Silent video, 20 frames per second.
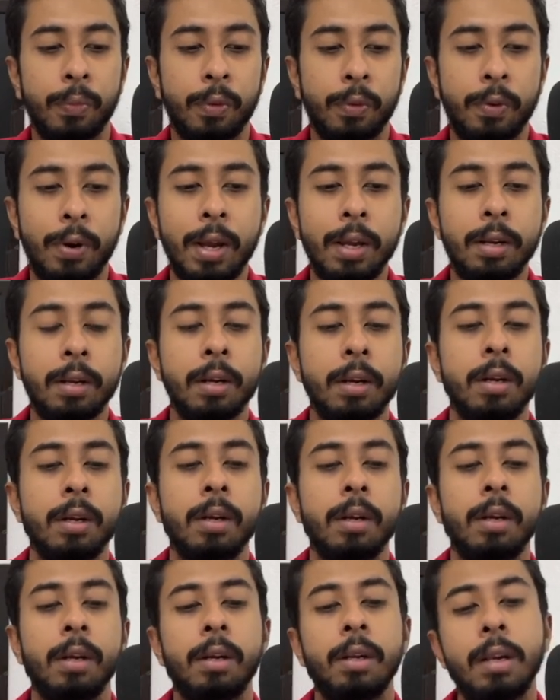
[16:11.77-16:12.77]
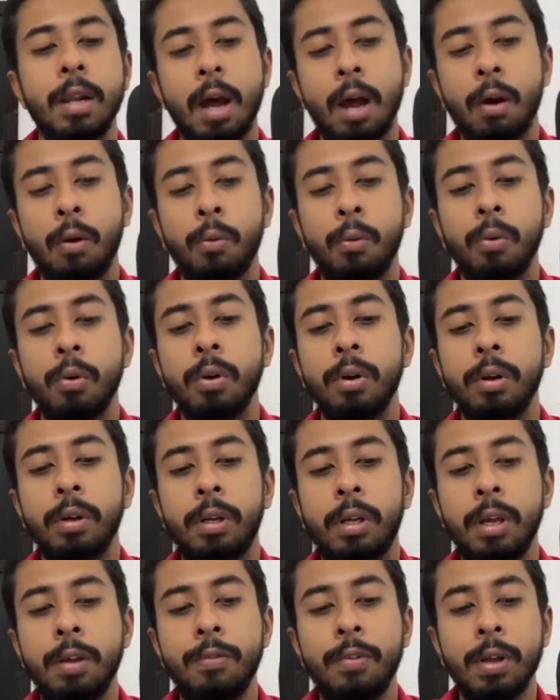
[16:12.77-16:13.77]
right? Now
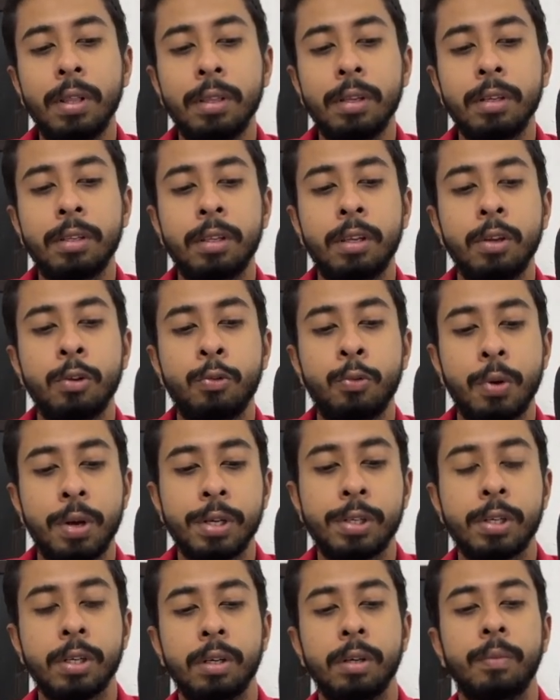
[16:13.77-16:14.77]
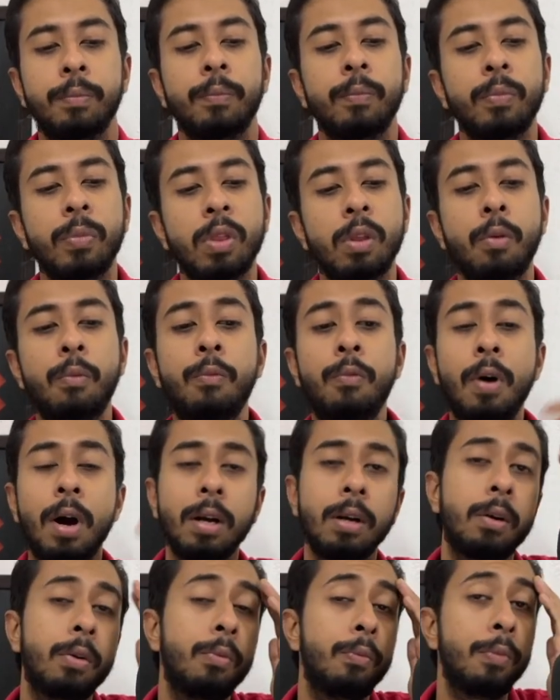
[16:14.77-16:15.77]
given this situation,
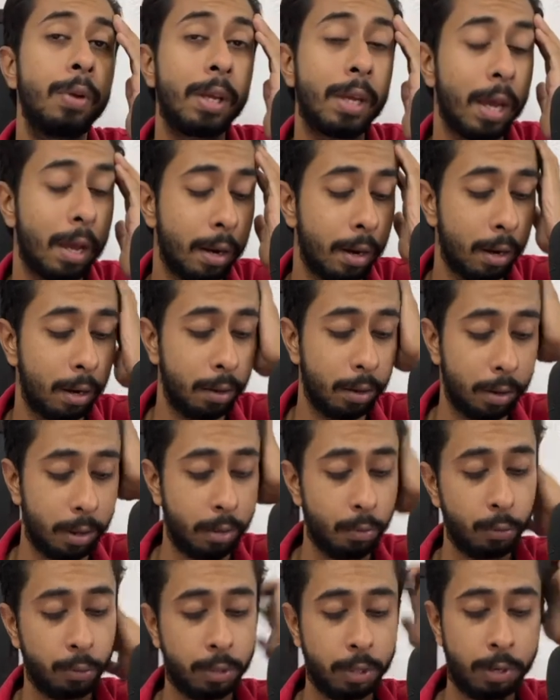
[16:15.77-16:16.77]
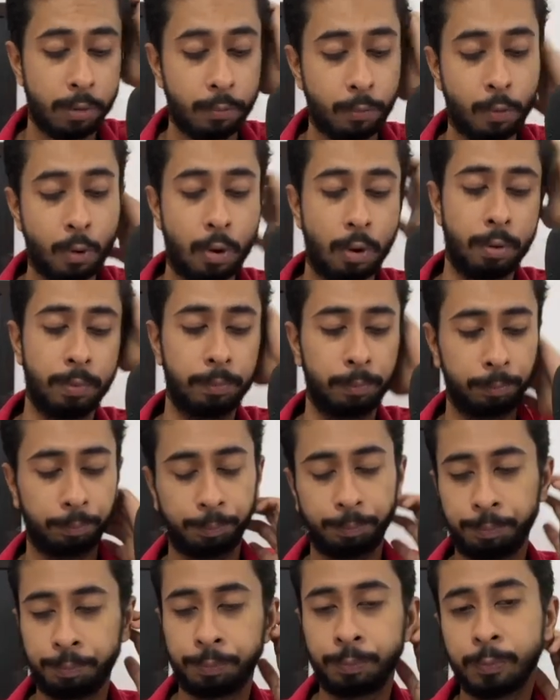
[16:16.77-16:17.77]
what we can use it for,
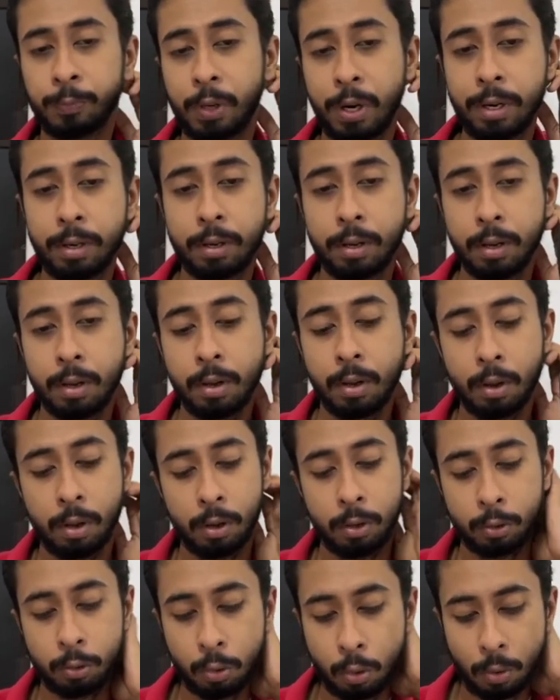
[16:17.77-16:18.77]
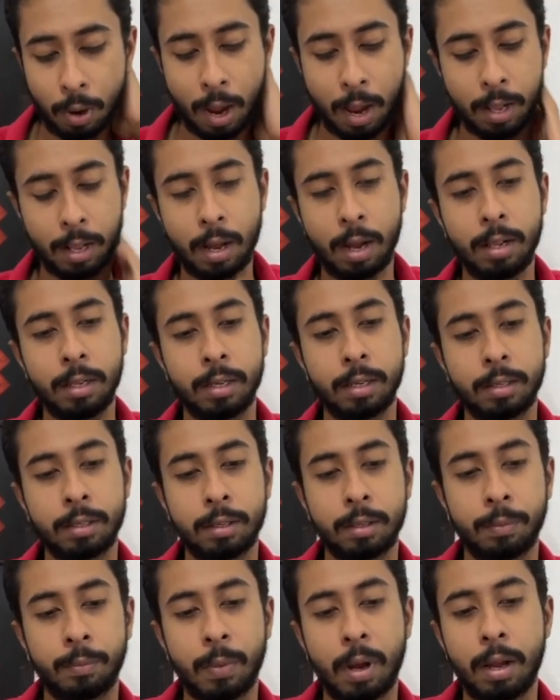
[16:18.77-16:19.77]
right? So I'll
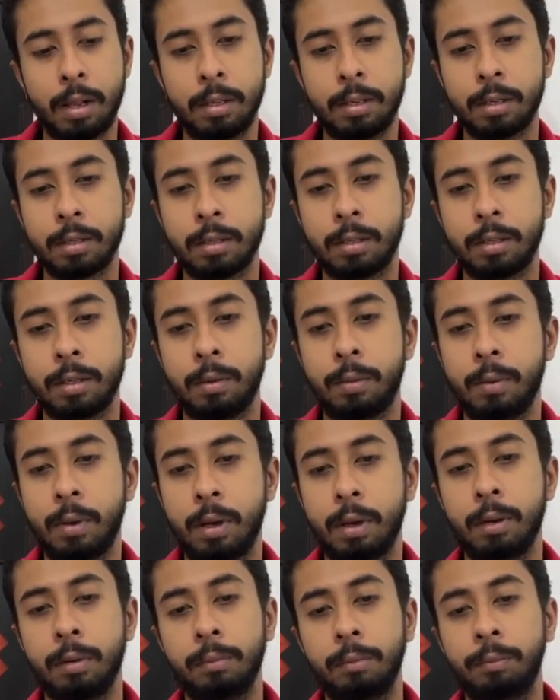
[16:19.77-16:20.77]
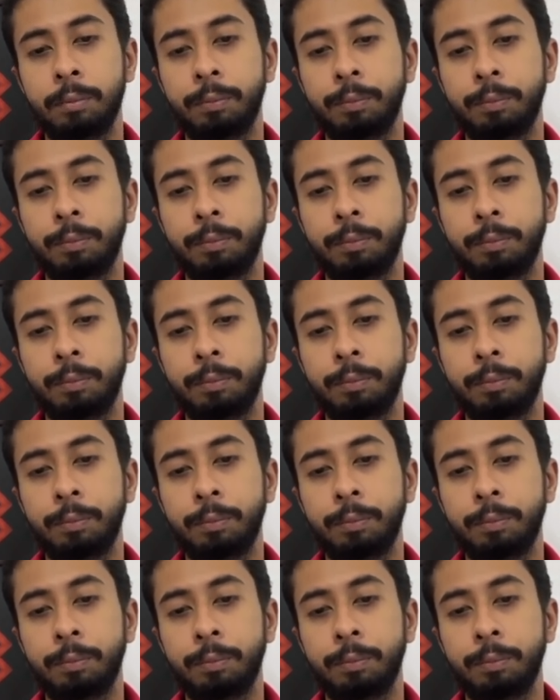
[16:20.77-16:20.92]
just tell